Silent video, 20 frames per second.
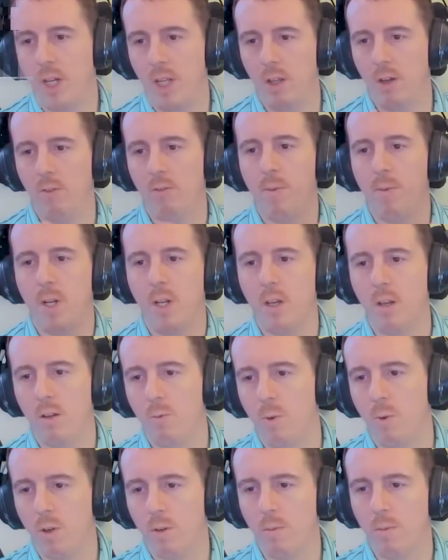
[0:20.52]
everybody,
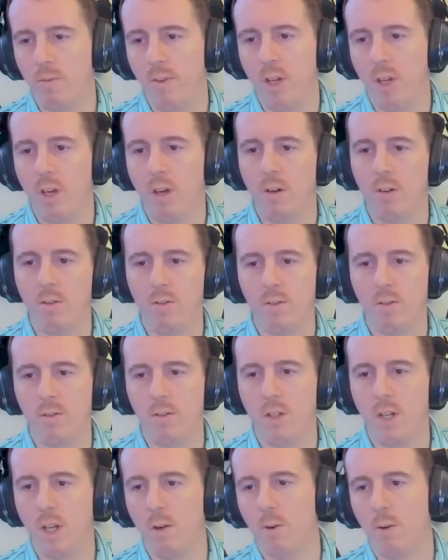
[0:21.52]
and welcome to the video.
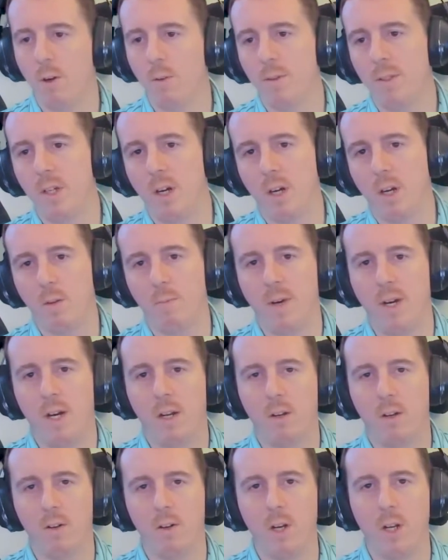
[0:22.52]
Today we're going to be talking about how
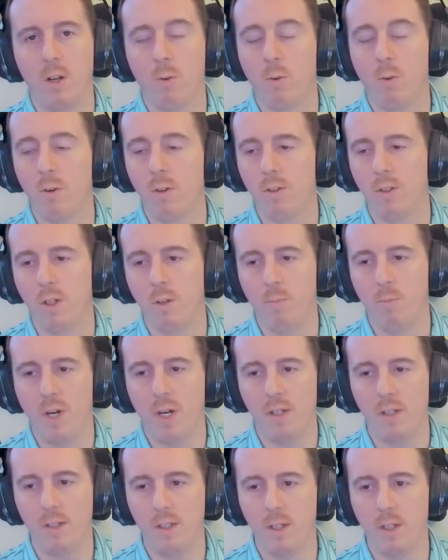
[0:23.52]
to create a quarantine
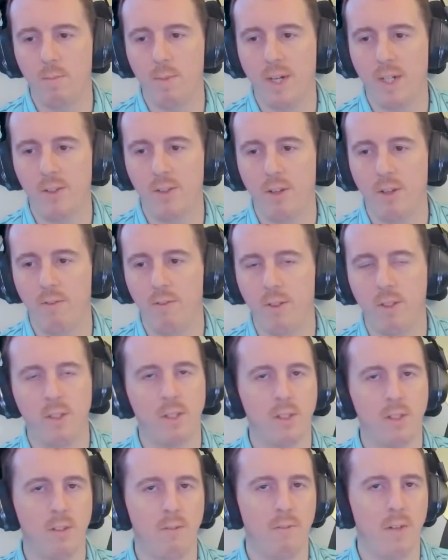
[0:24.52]
policy in Microsoft
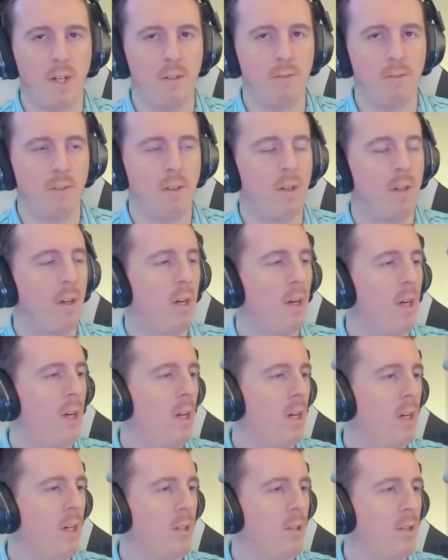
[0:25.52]
365.
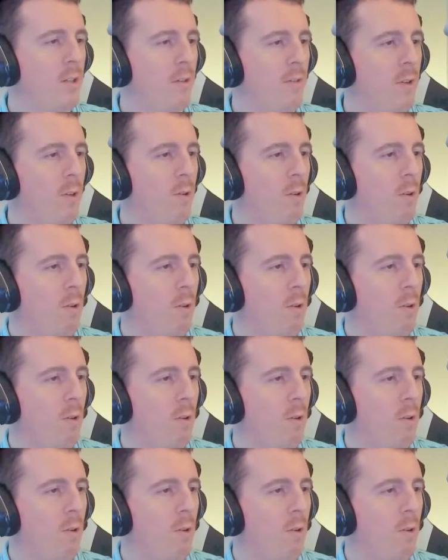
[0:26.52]
So if you go